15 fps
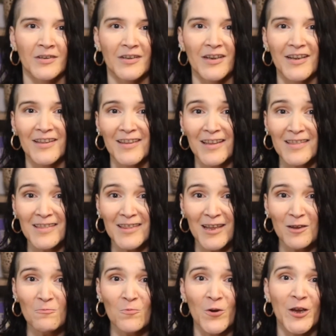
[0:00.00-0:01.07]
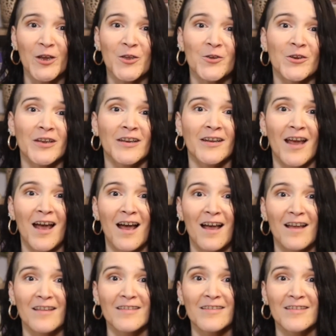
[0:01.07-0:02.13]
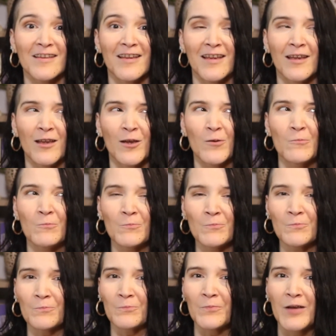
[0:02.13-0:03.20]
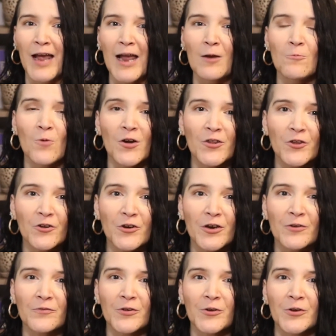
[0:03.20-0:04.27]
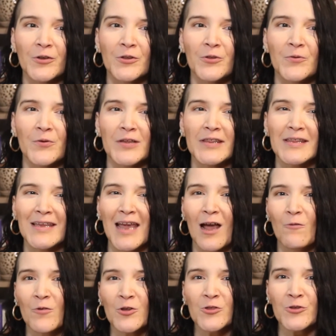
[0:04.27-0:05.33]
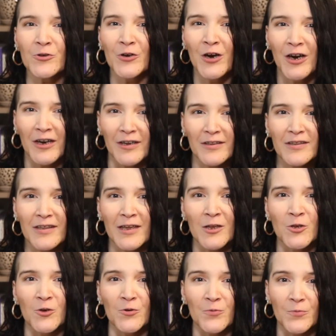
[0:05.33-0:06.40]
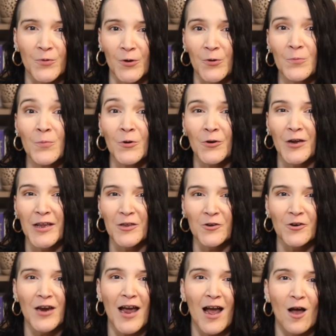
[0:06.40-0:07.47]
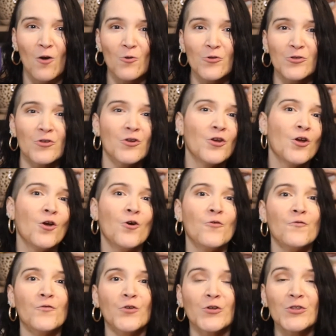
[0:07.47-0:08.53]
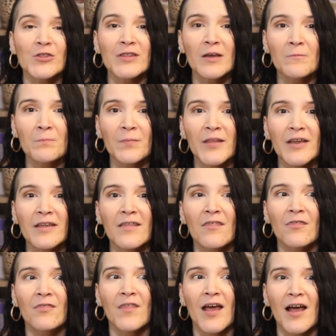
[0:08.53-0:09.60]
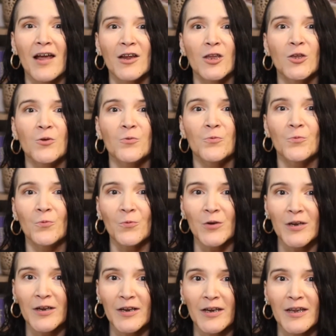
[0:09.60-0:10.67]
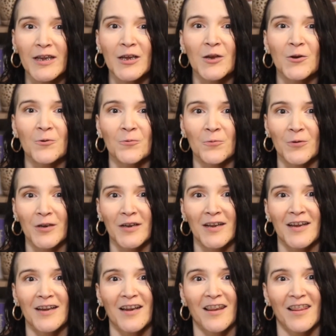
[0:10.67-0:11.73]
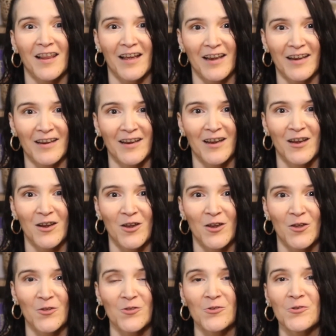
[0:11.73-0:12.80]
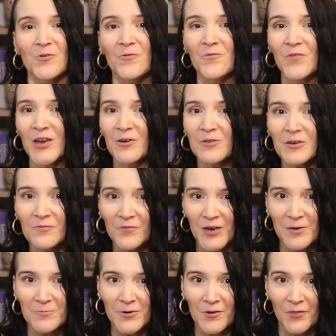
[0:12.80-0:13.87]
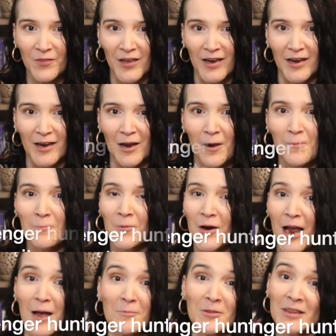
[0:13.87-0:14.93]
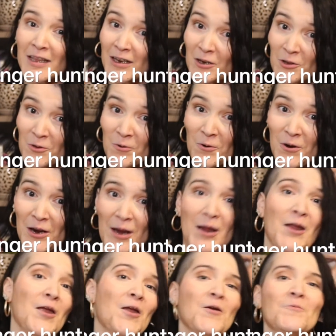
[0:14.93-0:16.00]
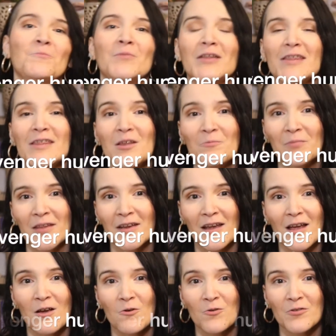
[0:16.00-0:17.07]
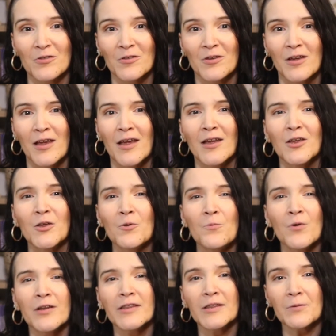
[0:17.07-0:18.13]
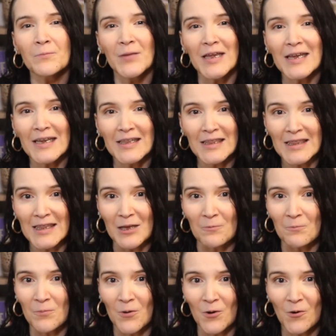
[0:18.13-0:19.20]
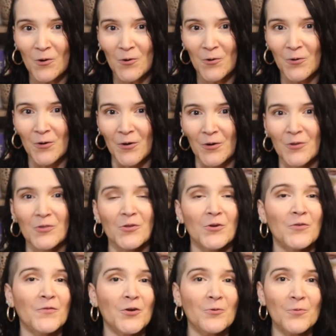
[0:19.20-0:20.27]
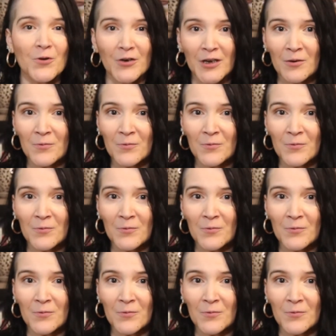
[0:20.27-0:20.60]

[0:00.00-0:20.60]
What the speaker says: In that same way, you can ask, I wonder if you can do a scavenger hunt in your room or in your house for something that you really, really like. So your very favorite thing, perhaps not a toy, but something else. You want to make it simple. So if you're working